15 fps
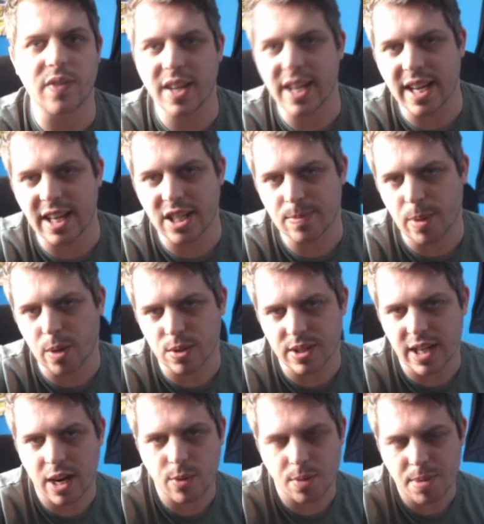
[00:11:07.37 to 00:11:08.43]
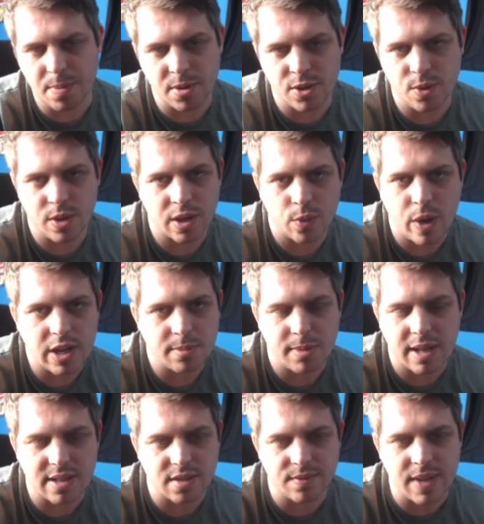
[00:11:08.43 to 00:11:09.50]
the Achilles pulse now, where people are doing incredible
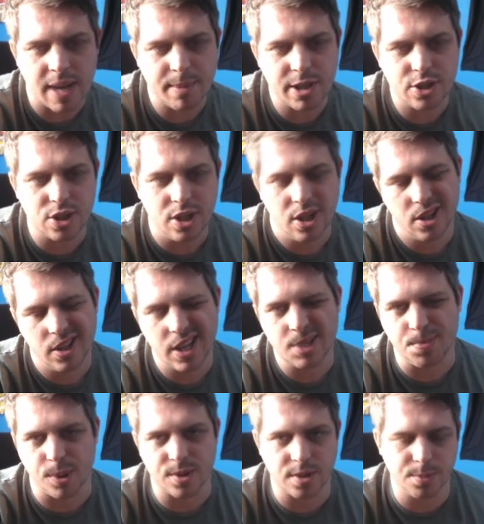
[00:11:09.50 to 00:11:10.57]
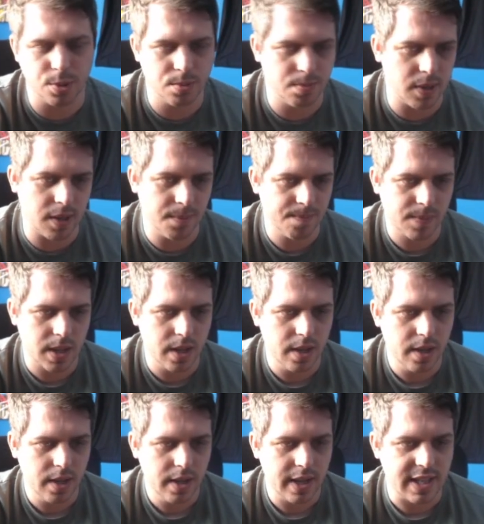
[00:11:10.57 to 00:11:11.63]
amounts of damage. It's possible, but
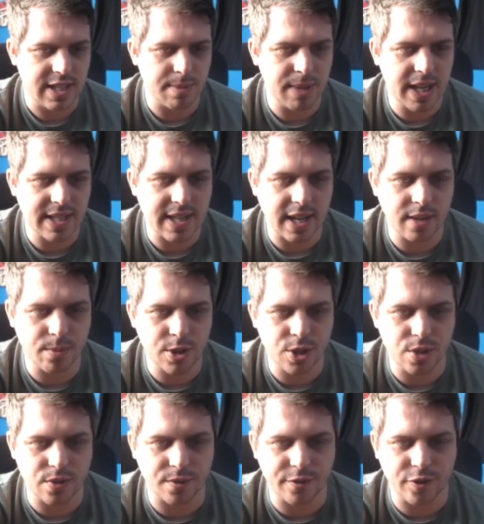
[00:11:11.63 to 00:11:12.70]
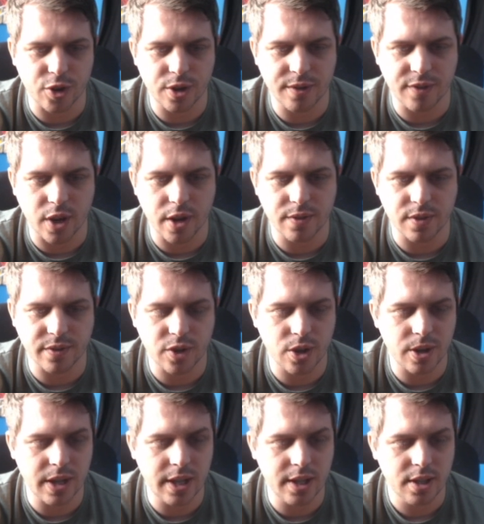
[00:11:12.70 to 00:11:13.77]
Intimidate talent reduced from 35 to
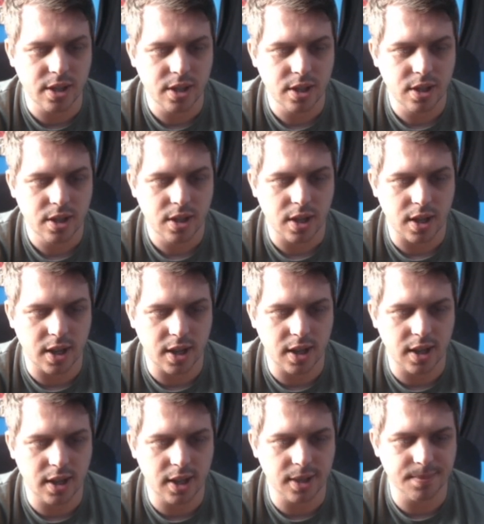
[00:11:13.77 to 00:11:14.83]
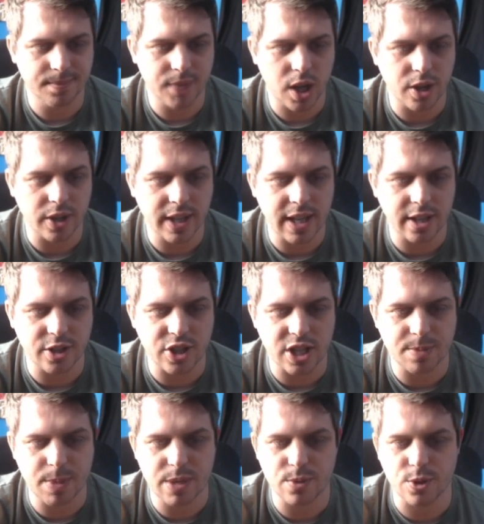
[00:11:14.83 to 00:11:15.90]
30. Hunter Killer
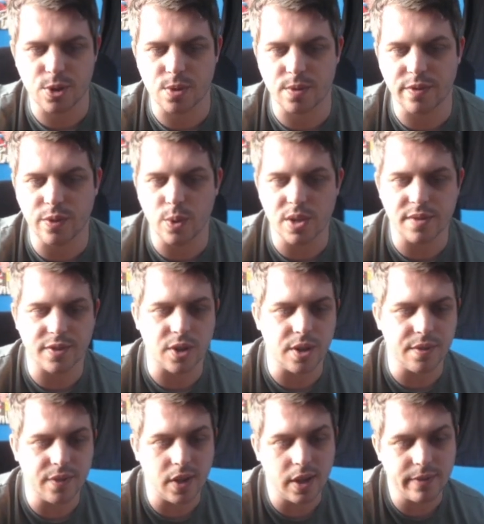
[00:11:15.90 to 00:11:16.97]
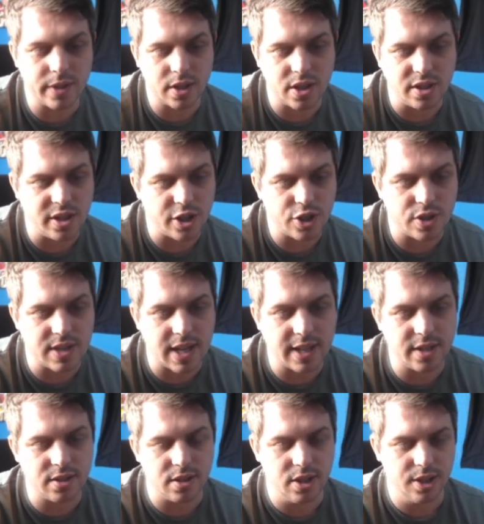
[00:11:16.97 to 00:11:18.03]
chest piece reduced from 40 to 35, and concussion
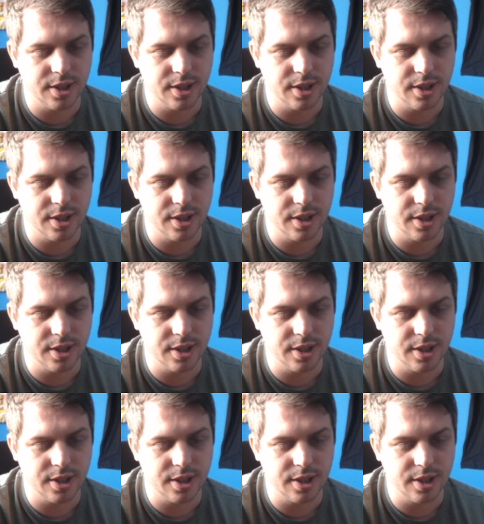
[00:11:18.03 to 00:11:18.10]
talent